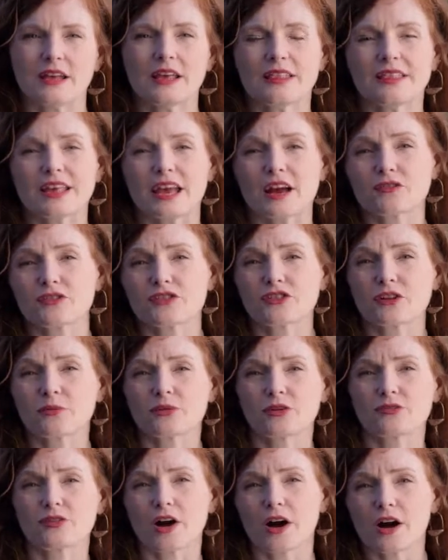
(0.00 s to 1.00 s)
The average number
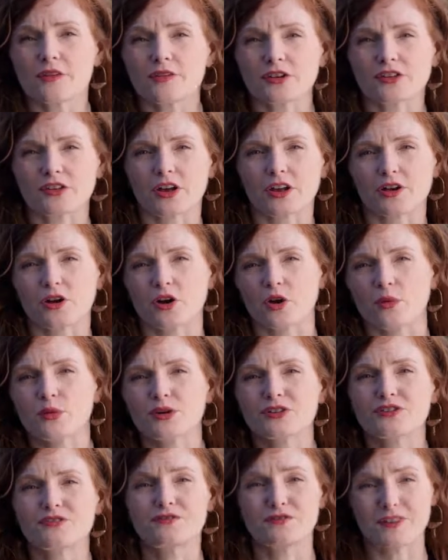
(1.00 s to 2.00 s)
of offers on a home
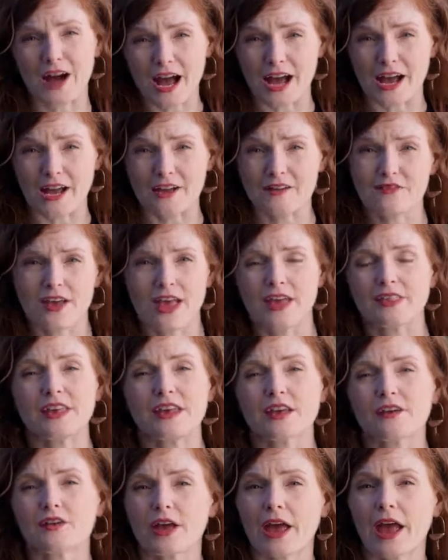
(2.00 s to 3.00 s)
was 5, and
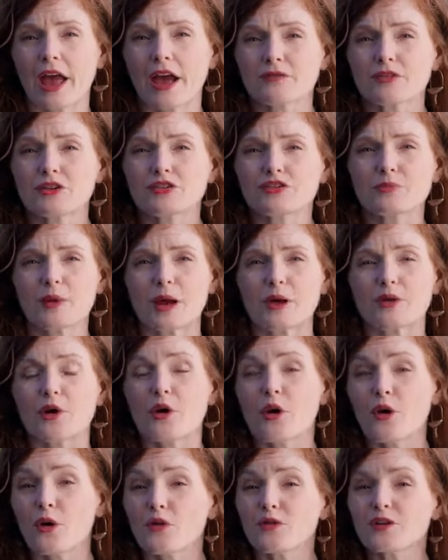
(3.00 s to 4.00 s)
the average amount
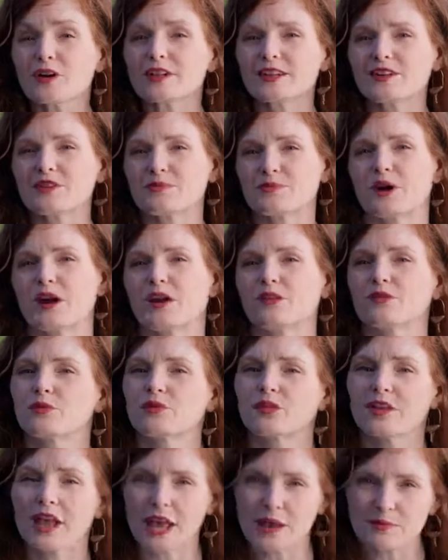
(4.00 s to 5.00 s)
over list price was
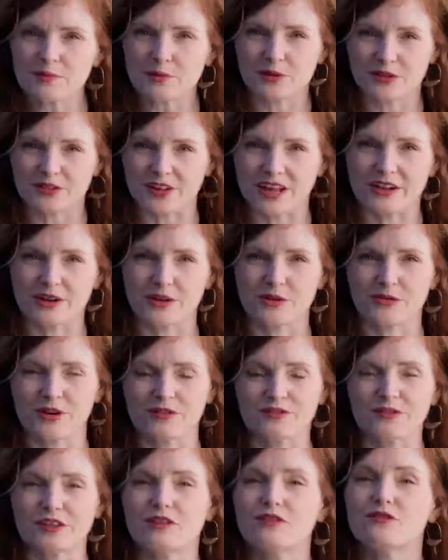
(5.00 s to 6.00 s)
8%, or
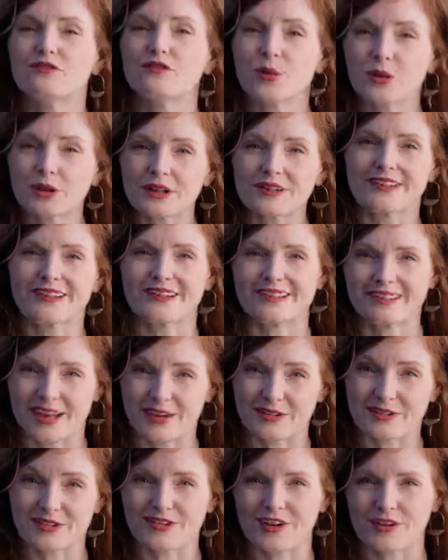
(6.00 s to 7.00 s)
roughly
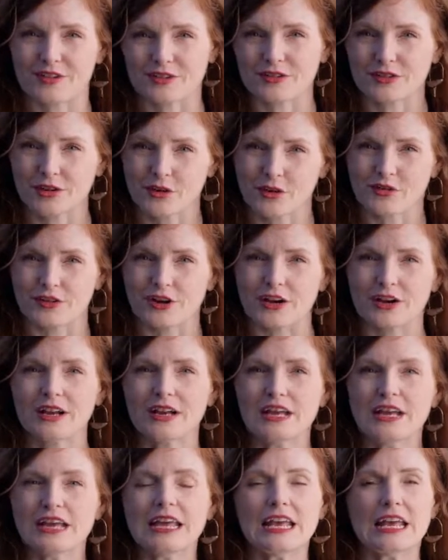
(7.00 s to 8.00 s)
$46,000 over.
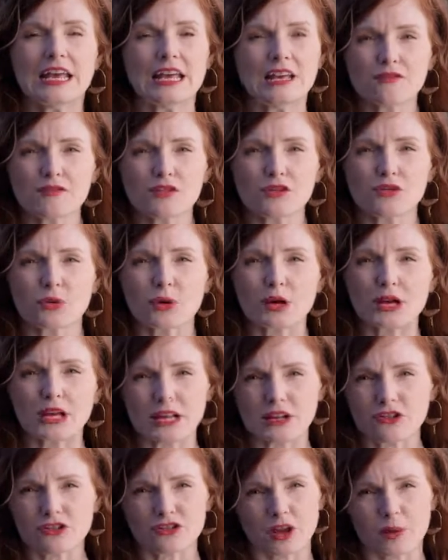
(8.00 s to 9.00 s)
Inventory
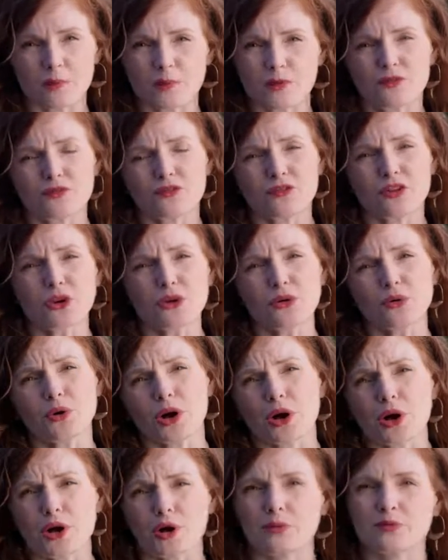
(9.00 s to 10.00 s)
inched up a few
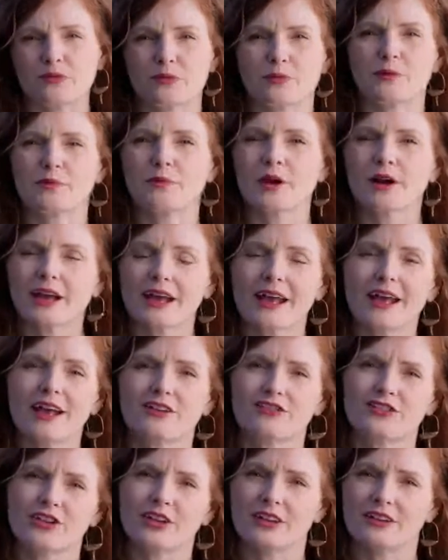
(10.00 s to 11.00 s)
homes, but market
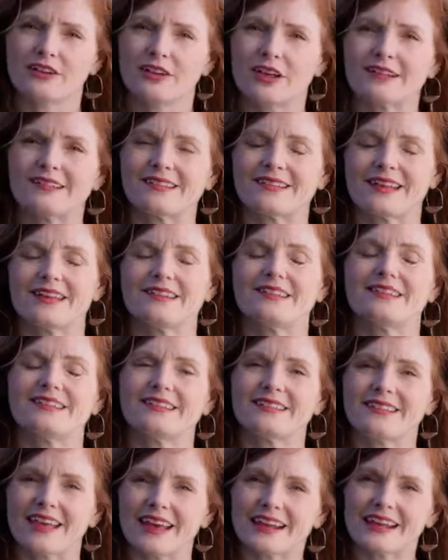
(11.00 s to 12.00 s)
action index stayed
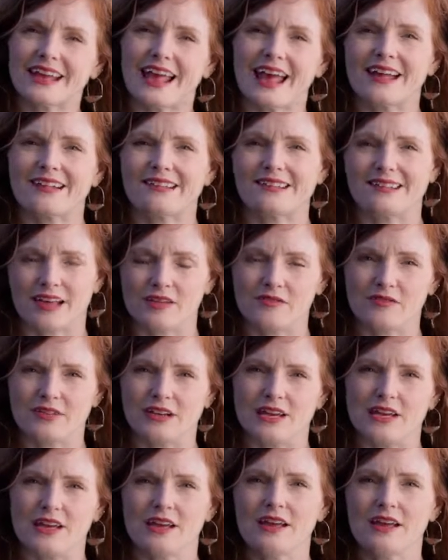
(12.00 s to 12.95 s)
steady at 70.